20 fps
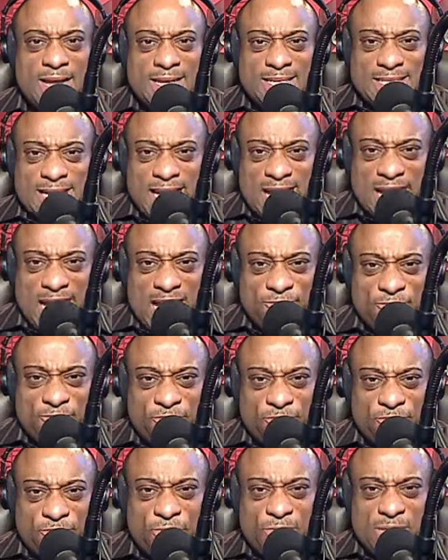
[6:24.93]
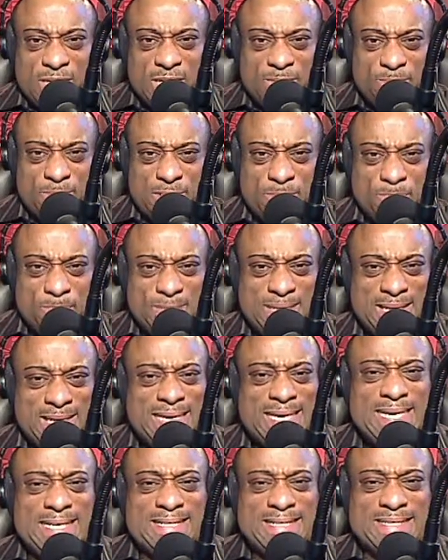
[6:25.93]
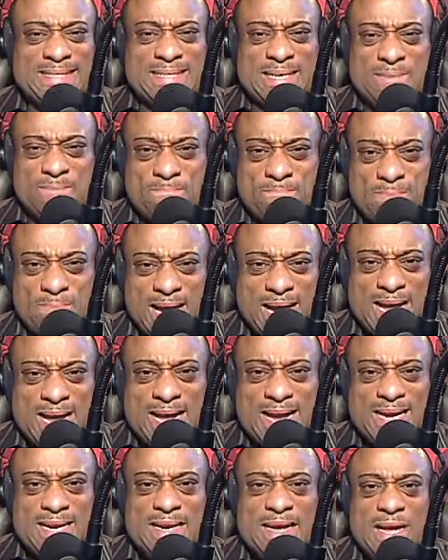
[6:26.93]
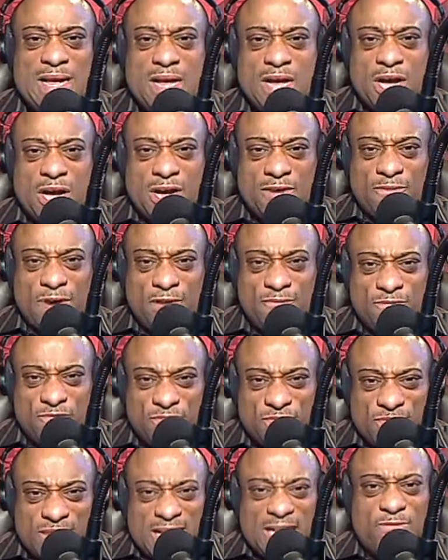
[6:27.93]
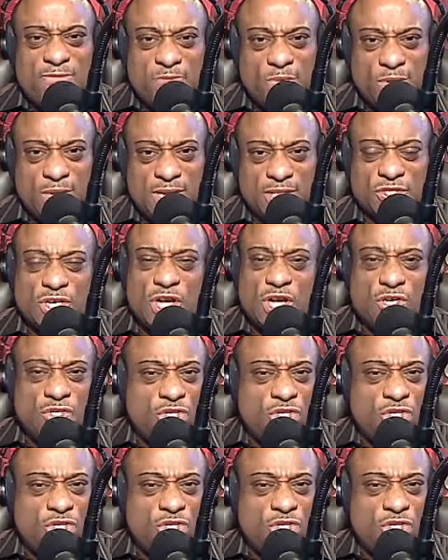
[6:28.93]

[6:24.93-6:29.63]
To have freedom and peace and mind of, of thankfulness.